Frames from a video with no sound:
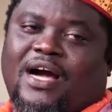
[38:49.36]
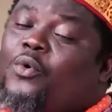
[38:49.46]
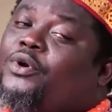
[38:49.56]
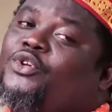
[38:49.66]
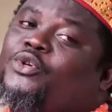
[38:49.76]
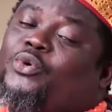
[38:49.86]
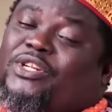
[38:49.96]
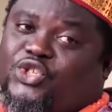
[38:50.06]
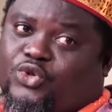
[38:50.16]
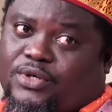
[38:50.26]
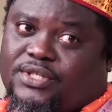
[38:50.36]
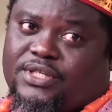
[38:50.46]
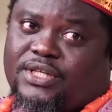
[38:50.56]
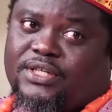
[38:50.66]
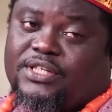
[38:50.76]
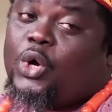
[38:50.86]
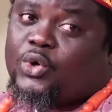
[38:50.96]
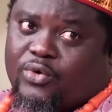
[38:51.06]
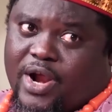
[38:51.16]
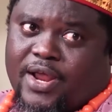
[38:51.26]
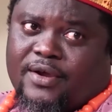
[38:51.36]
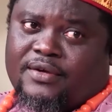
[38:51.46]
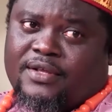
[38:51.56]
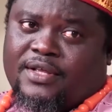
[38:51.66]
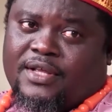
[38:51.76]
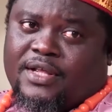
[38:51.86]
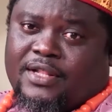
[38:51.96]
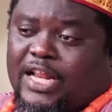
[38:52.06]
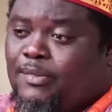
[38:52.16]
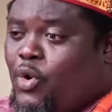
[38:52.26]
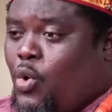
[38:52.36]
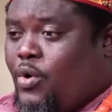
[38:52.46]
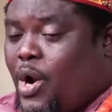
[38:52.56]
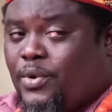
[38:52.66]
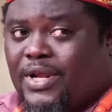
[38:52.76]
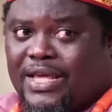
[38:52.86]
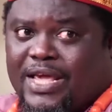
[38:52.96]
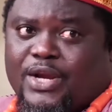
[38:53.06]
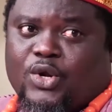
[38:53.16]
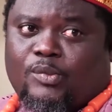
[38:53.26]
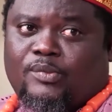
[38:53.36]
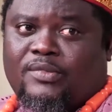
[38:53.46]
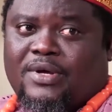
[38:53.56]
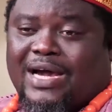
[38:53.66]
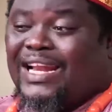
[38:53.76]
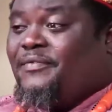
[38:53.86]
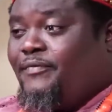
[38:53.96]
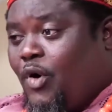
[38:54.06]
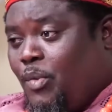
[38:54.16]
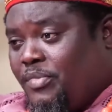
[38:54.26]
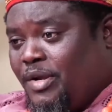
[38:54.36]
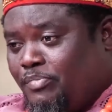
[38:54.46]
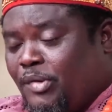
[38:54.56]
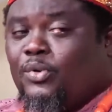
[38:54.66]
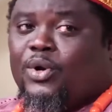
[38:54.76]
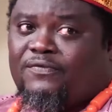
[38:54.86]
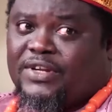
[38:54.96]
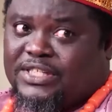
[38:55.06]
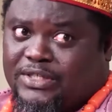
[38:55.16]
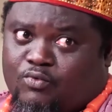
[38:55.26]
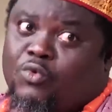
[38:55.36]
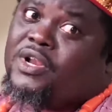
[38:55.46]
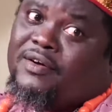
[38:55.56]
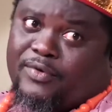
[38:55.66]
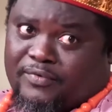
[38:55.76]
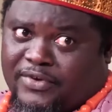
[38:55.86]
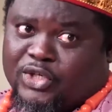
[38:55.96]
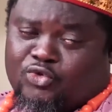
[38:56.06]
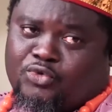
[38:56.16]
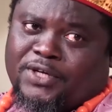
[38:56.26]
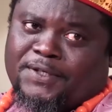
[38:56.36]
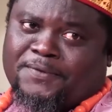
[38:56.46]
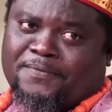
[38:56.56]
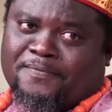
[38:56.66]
I want you to instruct the town crier. Let him go around the kingdom and inform the people of this wonderful victory.